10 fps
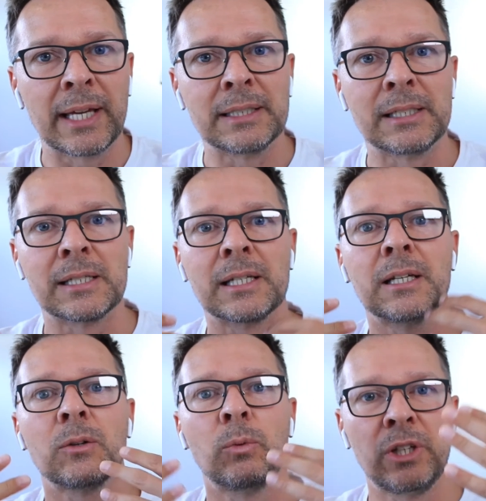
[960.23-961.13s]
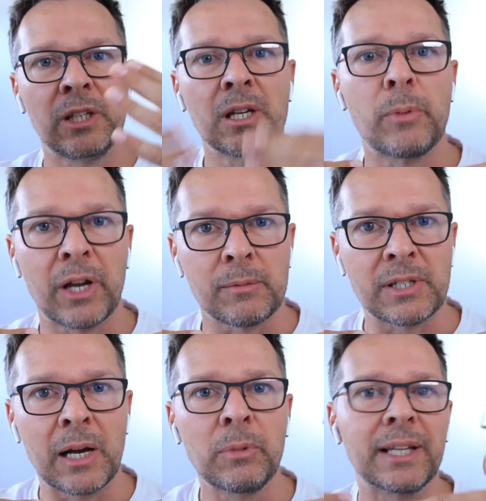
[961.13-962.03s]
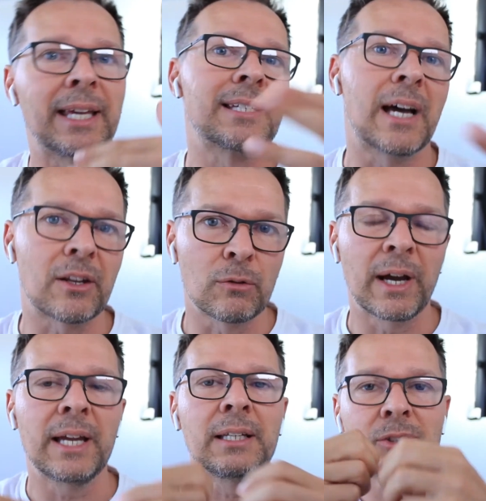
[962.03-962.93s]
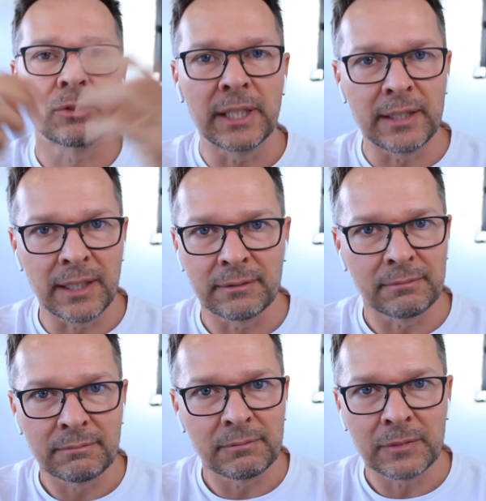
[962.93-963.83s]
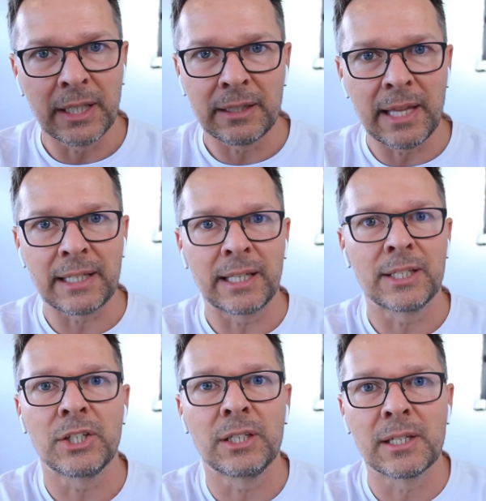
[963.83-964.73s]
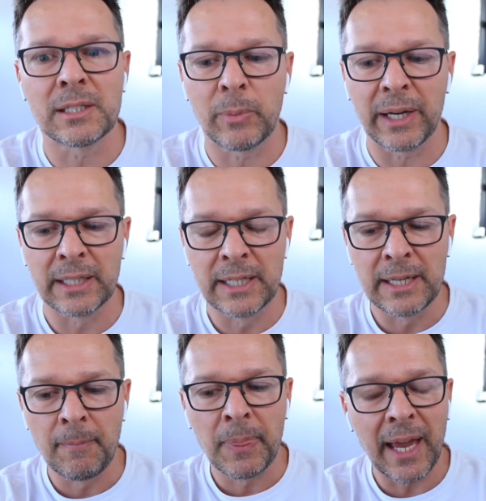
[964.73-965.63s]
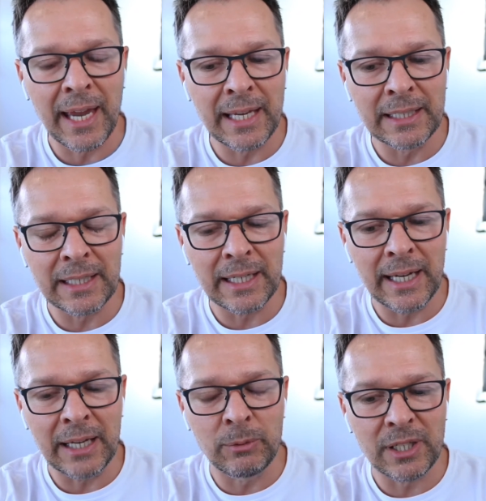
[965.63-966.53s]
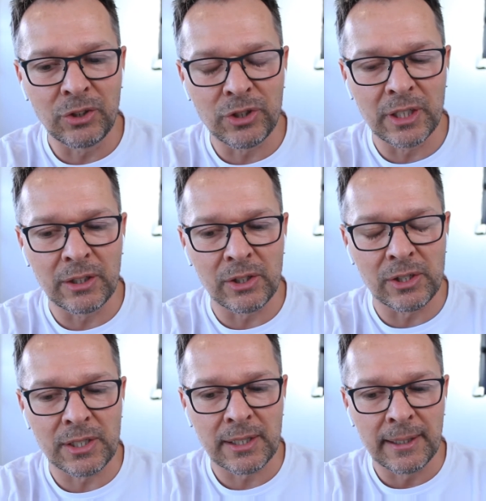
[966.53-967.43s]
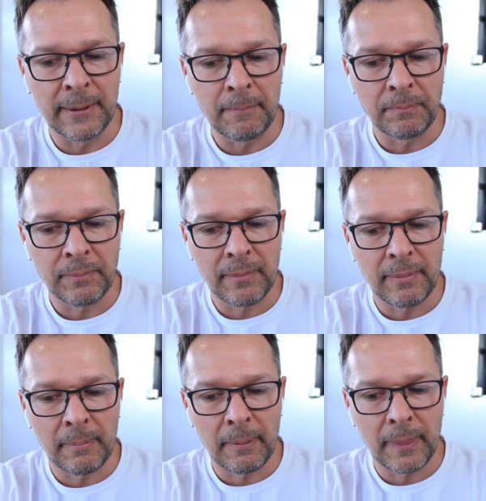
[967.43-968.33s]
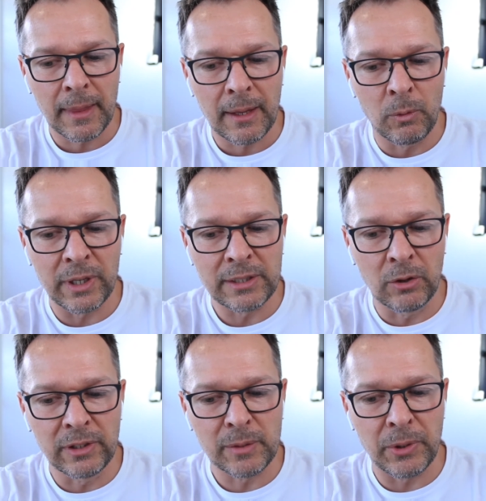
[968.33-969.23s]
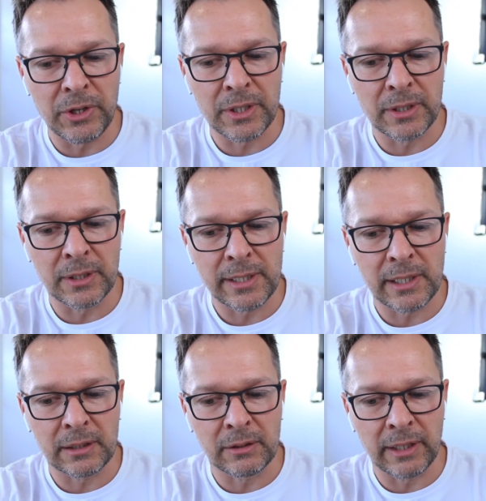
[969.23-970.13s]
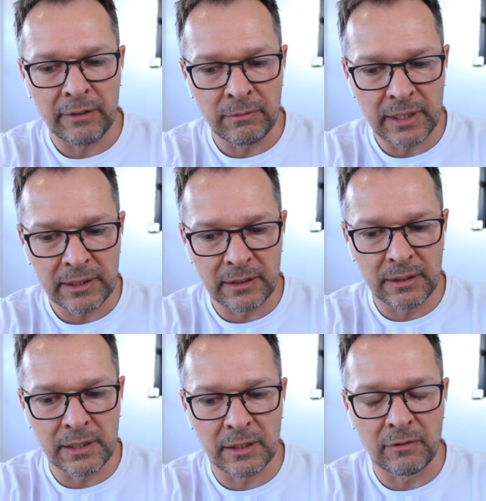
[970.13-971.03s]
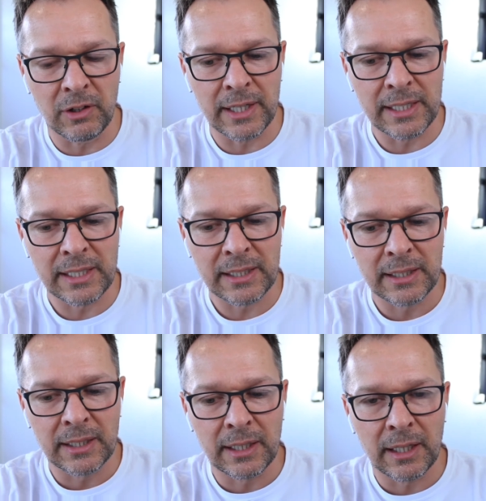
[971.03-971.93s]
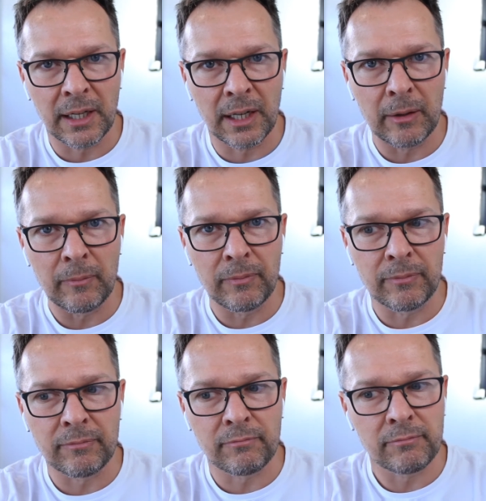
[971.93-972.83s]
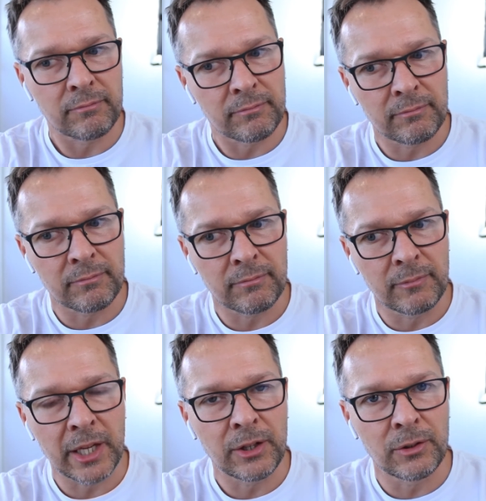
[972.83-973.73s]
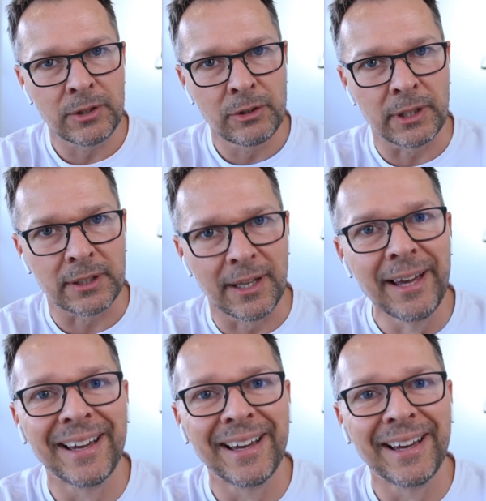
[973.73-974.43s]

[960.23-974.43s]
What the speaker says: and when your ego becomes humble, it gets out of the way to let that energy dissipate. And it was interesting because when I told this person gave them this advice, they couldn't do it